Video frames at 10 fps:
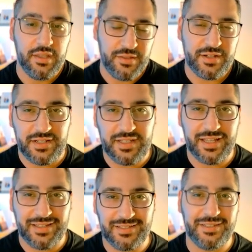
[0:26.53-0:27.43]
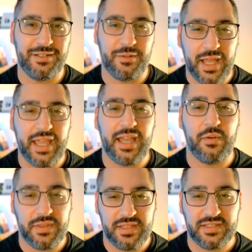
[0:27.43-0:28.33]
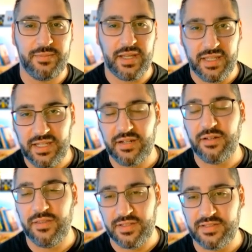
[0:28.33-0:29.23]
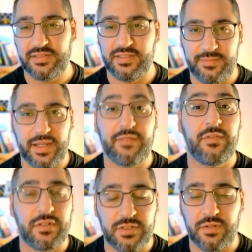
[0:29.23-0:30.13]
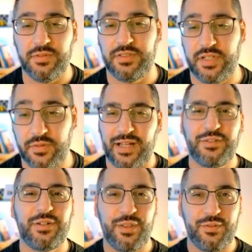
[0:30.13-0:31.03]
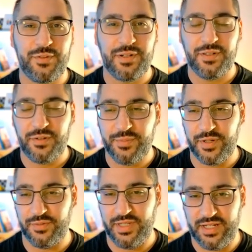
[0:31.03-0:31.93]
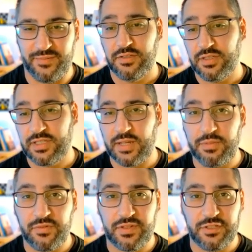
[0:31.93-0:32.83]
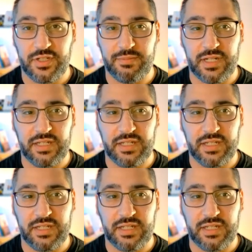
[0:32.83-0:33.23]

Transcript: they're going to tell us, you know, hey, I want this spec here. This is the spec for so and so. So I'm going to throw it a little bone here. So let's hop over to Gemini